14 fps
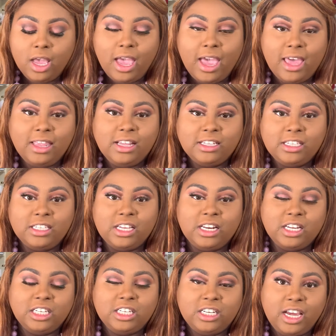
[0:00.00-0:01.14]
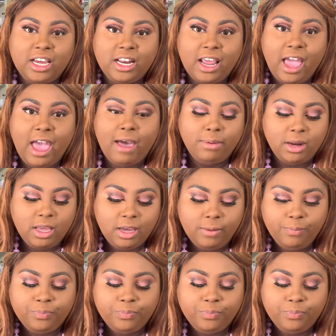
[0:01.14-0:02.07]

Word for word: And this is in the shade Ebony.